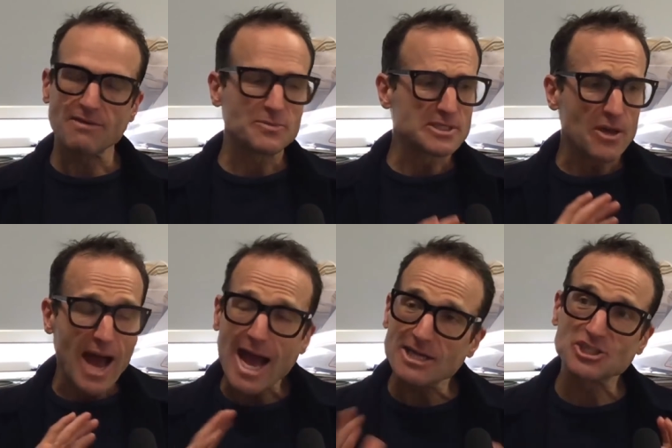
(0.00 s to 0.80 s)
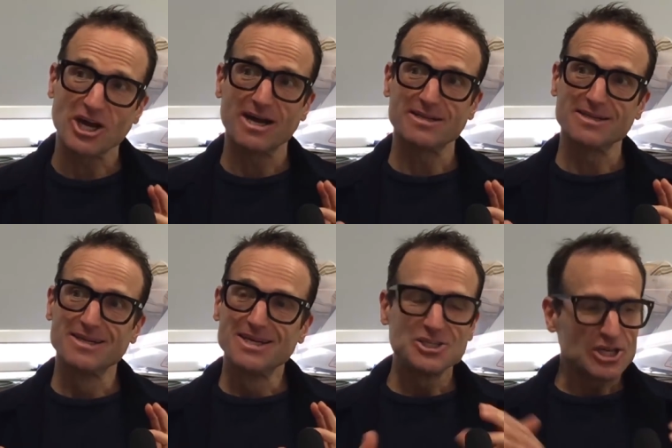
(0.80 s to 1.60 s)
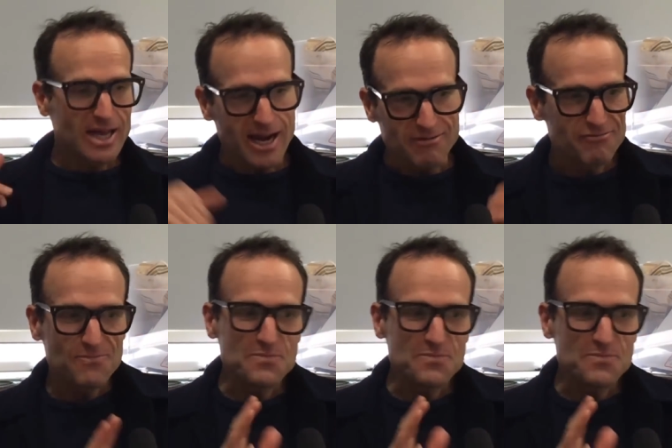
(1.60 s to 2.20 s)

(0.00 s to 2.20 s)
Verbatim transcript: You have to be so agile to kind of